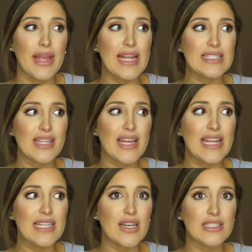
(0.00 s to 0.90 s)
He said
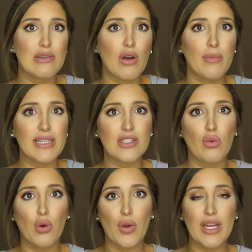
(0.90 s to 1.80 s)
that he doesn't want me
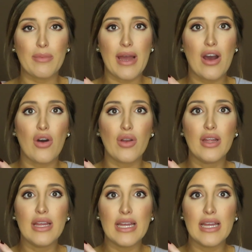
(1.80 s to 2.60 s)
to worry about